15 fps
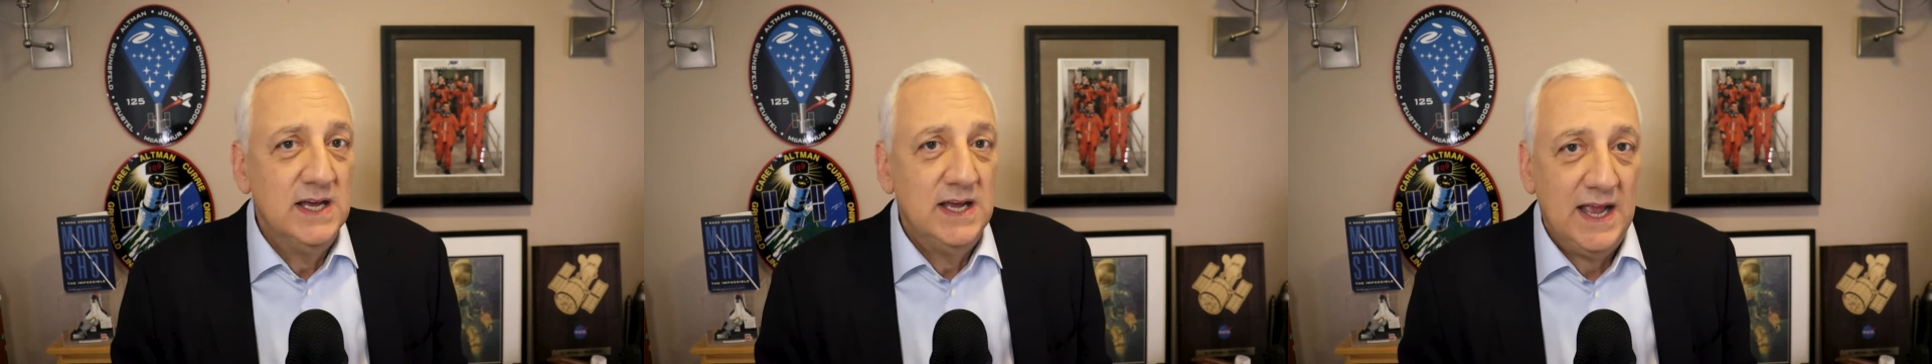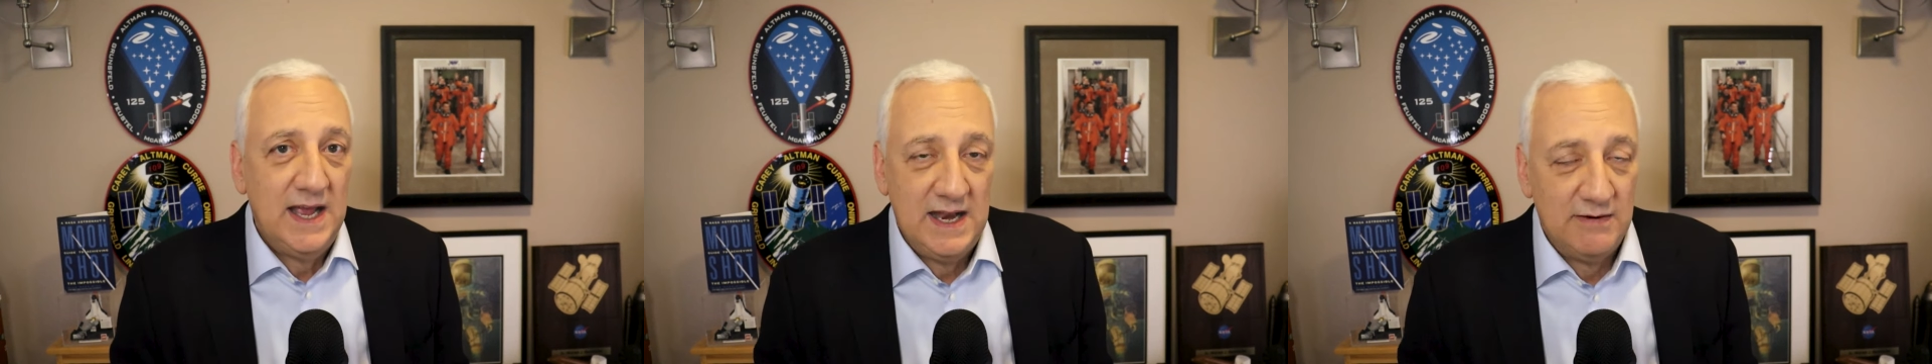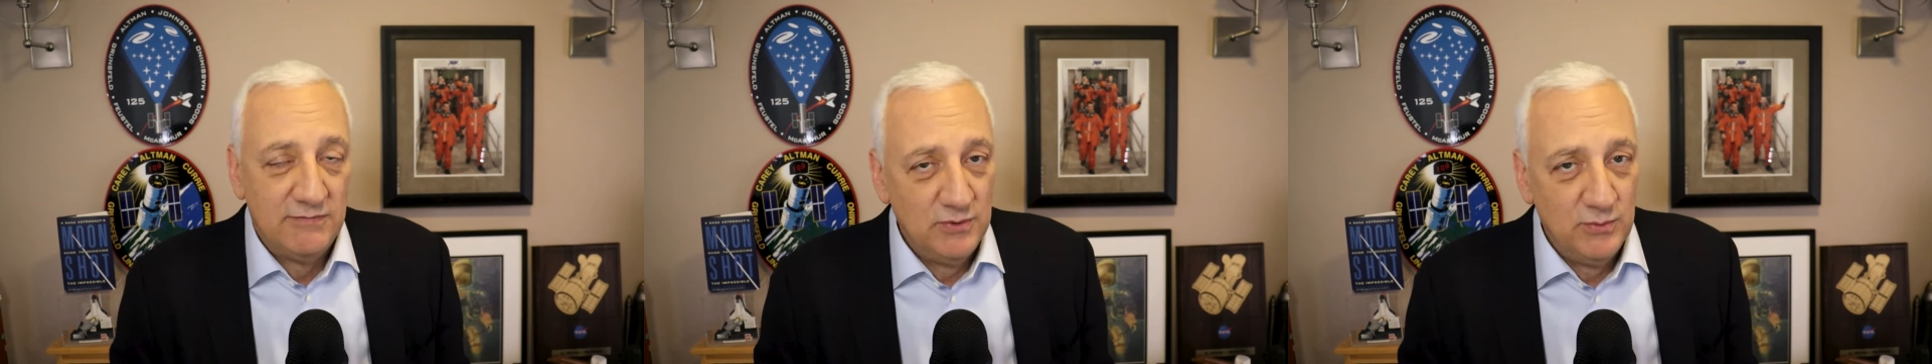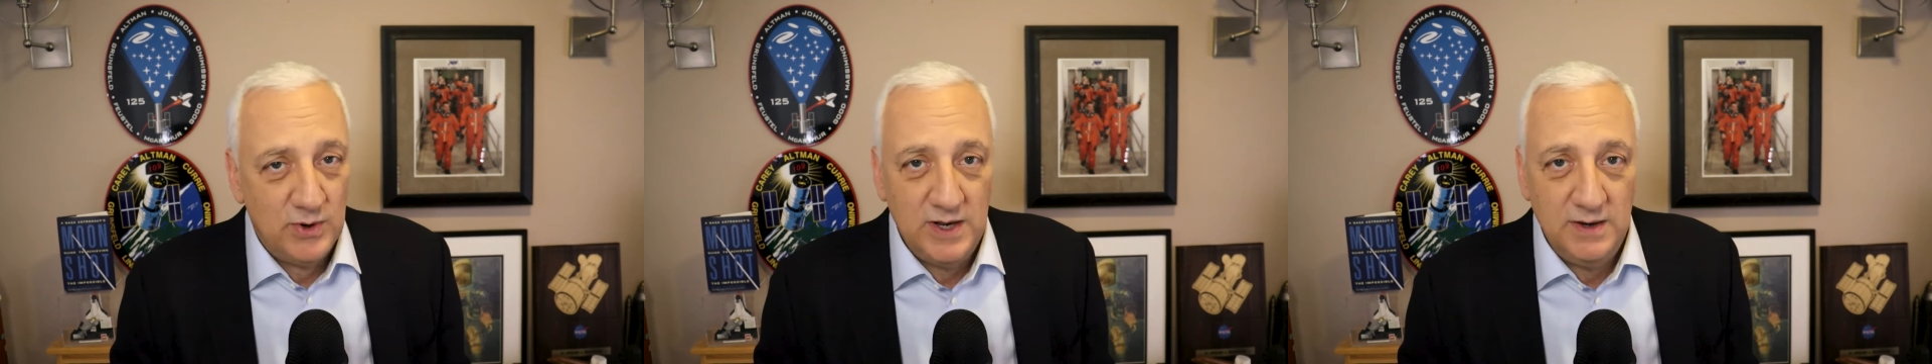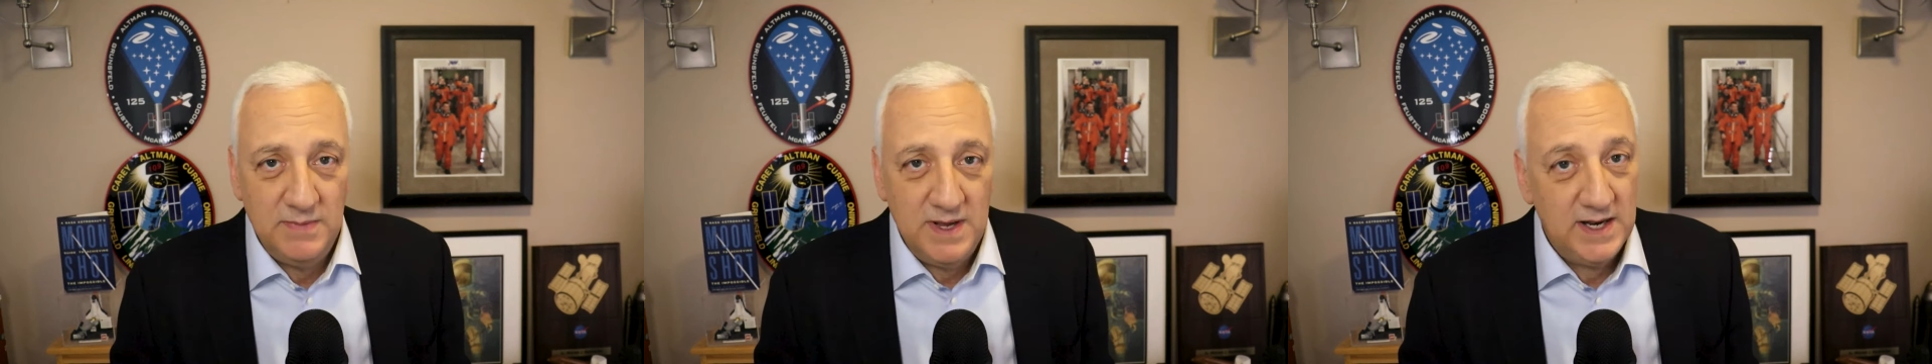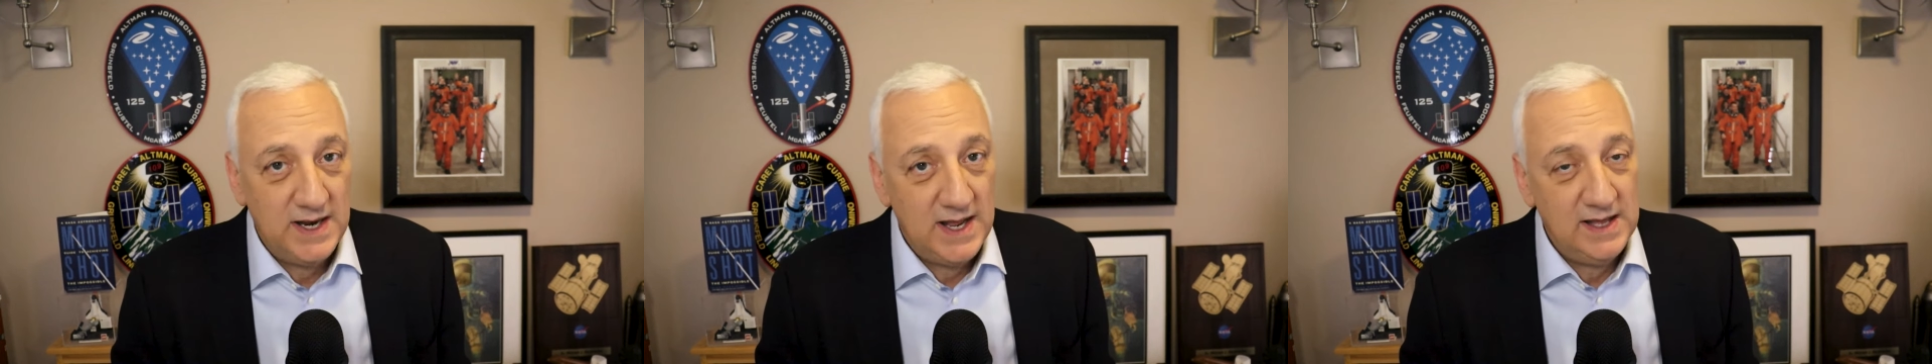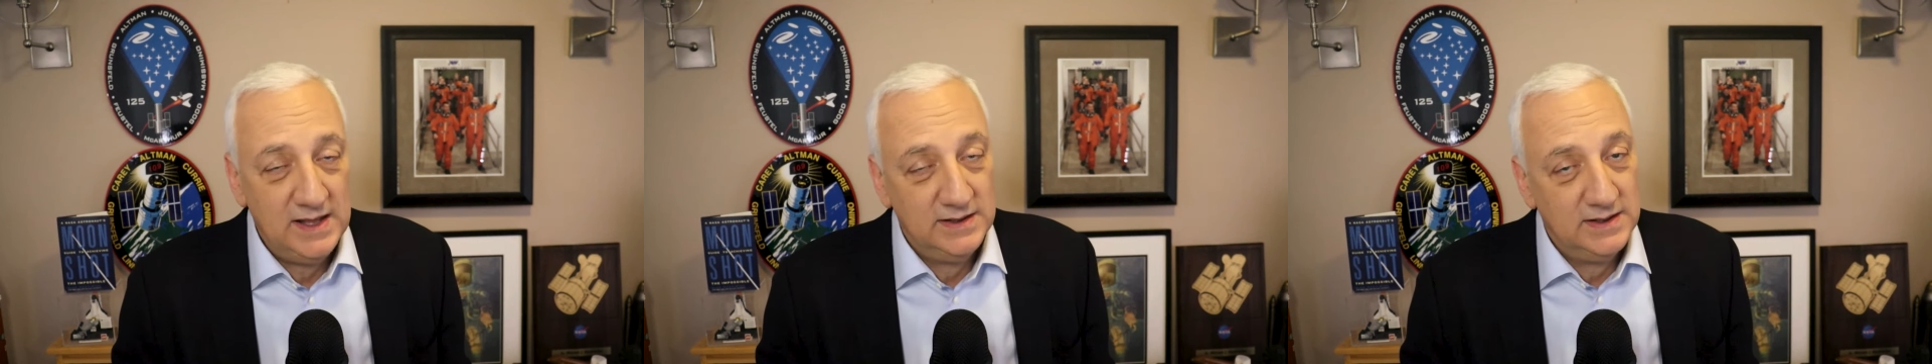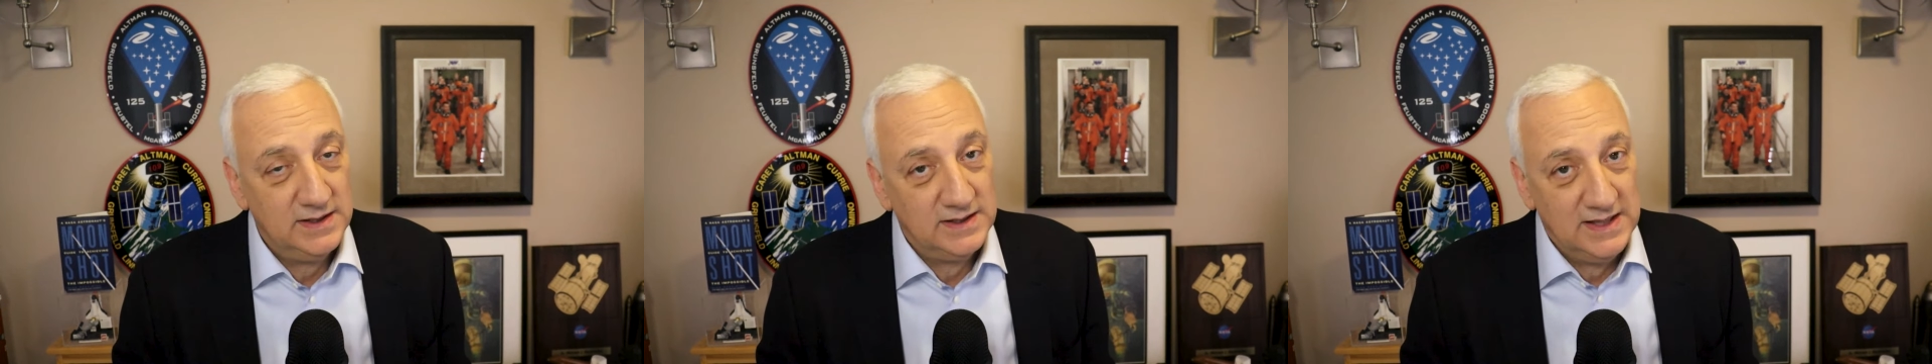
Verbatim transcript: and everyone admitted, hey, a